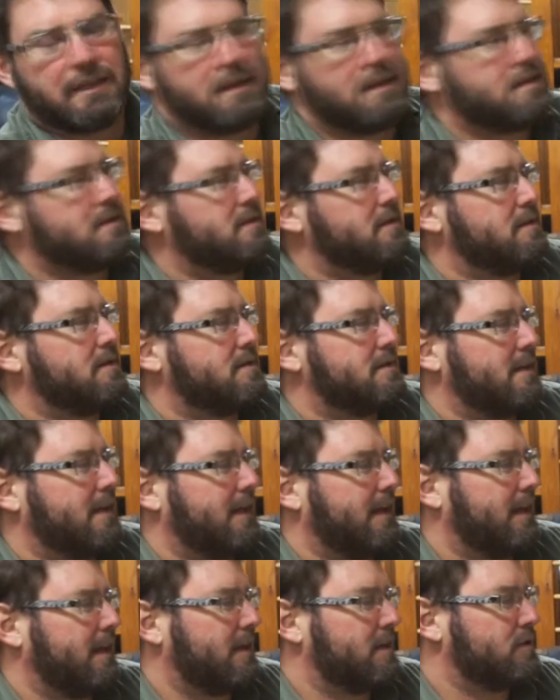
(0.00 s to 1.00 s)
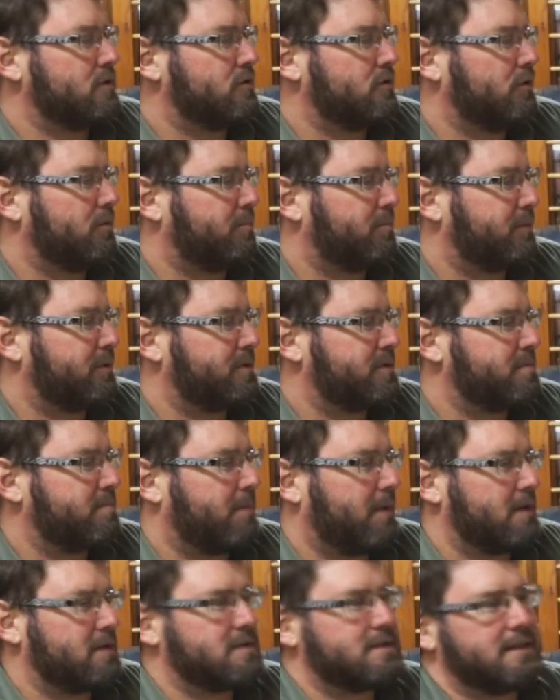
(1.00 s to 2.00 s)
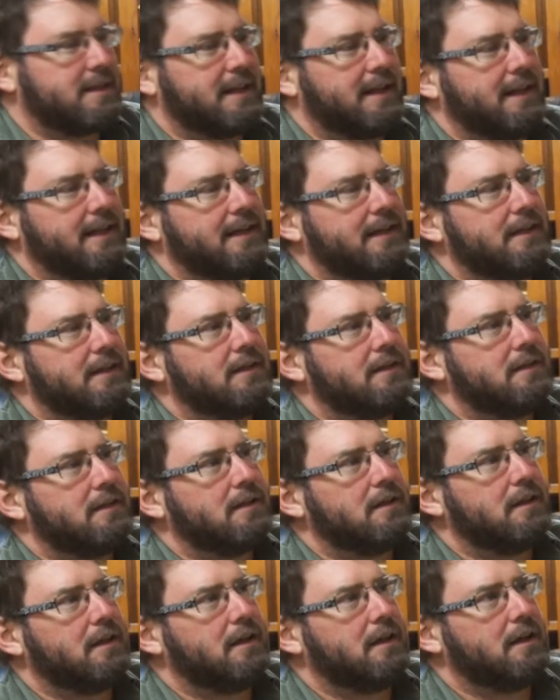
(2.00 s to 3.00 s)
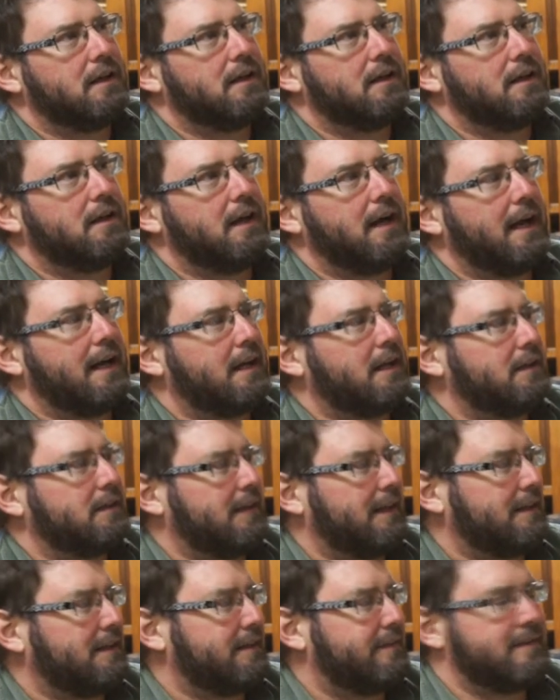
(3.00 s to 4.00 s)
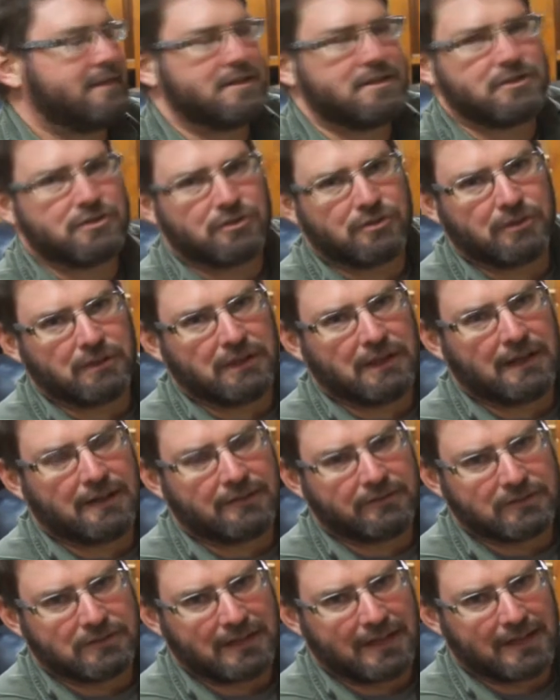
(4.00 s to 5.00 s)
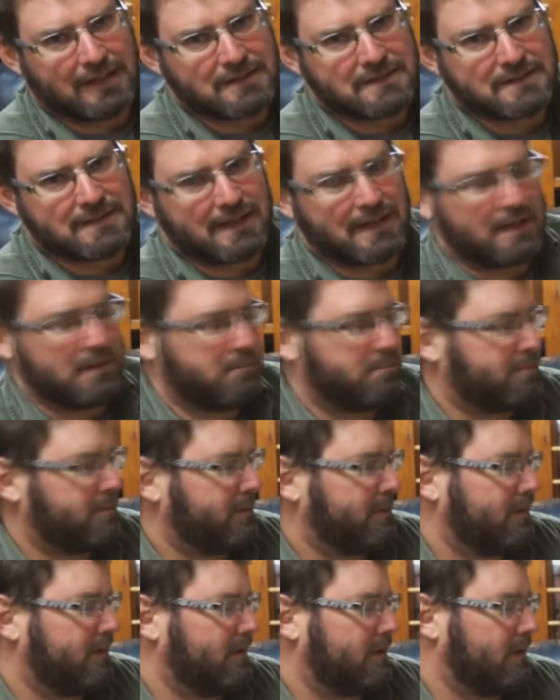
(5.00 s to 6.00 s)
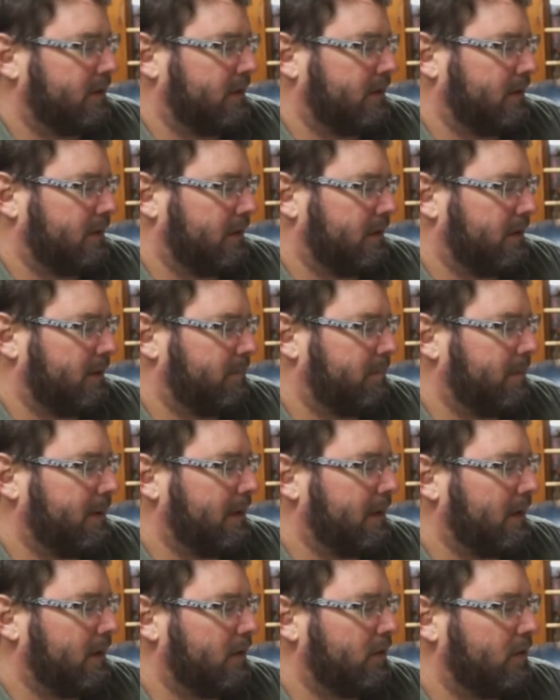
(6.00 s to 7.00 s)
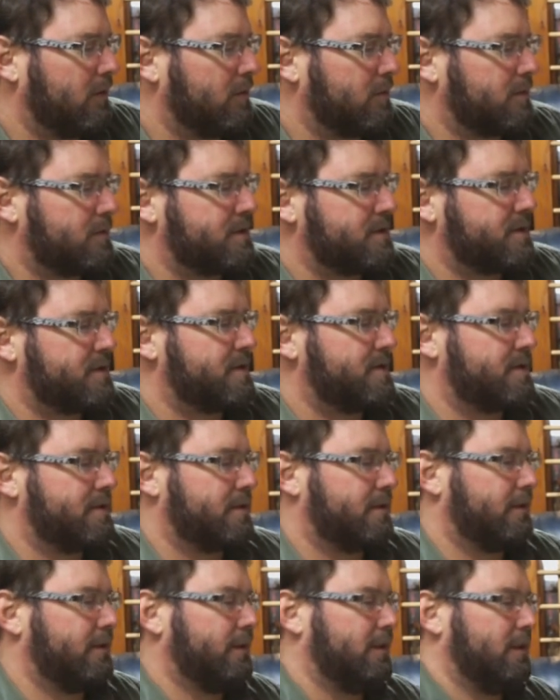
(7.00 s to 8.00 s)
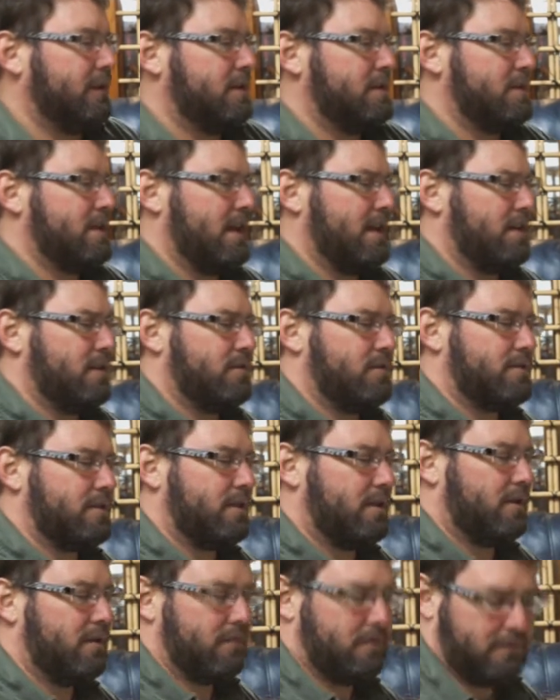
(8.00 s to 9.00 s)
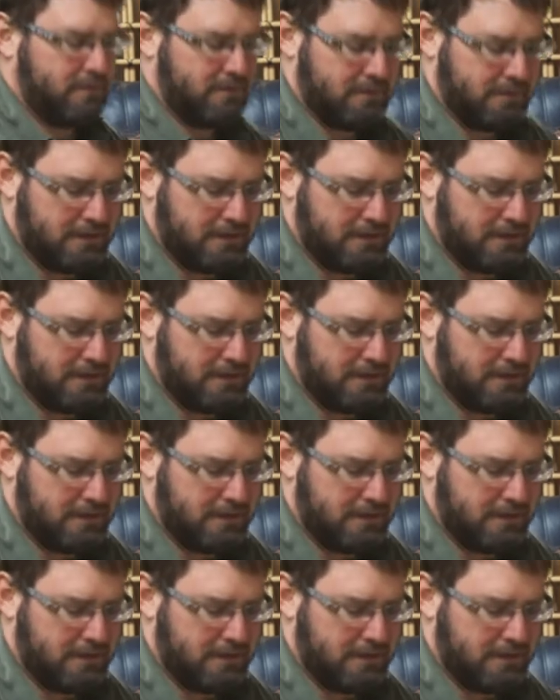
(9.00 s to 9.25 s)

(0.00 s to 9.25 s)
This is a Juniperus Parsonii. I collected this tree out of a landscape about 10 years ago.